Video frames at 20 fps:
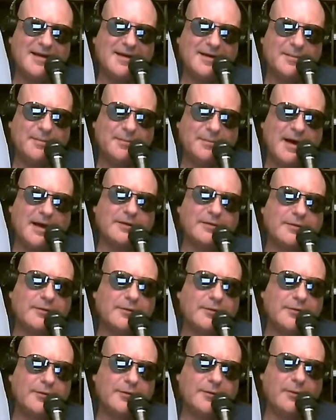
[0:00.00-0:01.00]

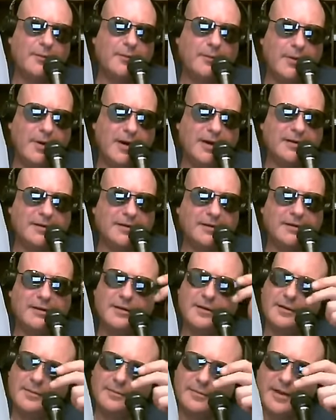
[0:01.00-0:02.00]
bottled water.
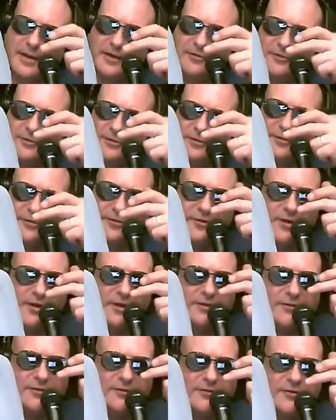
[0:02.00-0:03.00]
Make sure it
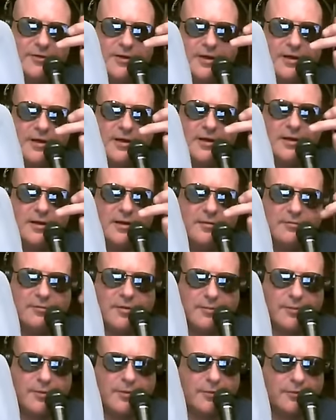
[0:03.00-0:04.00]
says
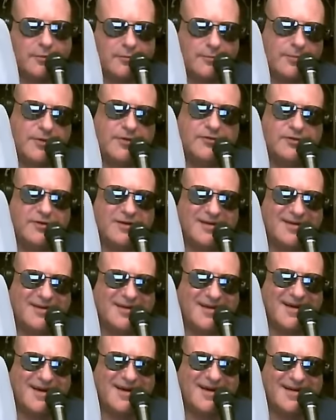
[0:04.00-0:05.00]
from northern Michigan
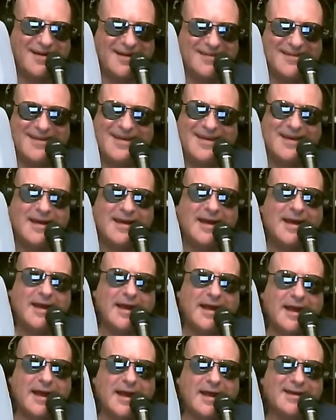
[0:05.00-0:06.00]
on it,
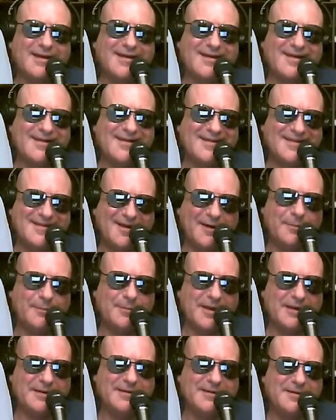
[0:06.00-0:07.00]
and dump
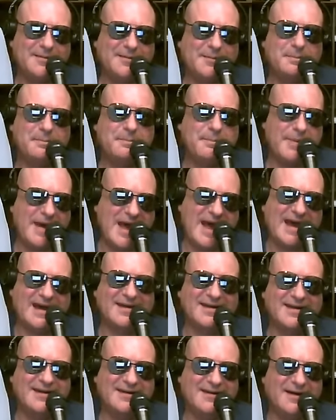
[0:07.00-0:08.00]
it
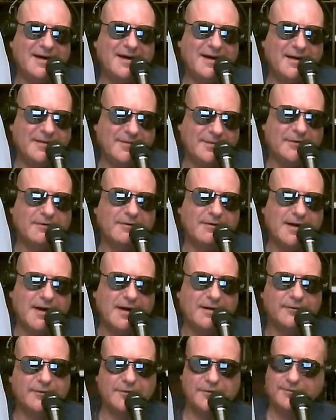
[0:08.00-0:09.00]
back on the
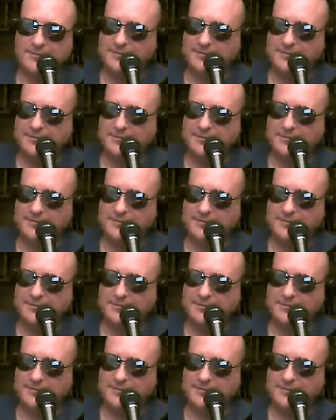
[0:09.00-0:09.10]
ground.